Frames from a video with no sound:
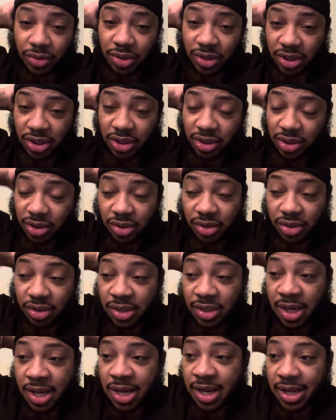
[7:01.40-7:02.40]
sisters,
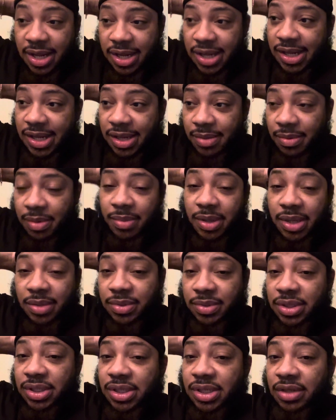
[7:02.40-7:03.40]
and my mom's
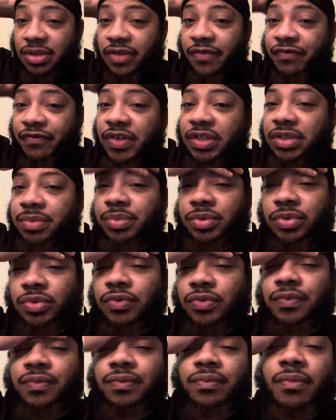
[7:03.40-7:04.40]
cleaning out the fish bowl.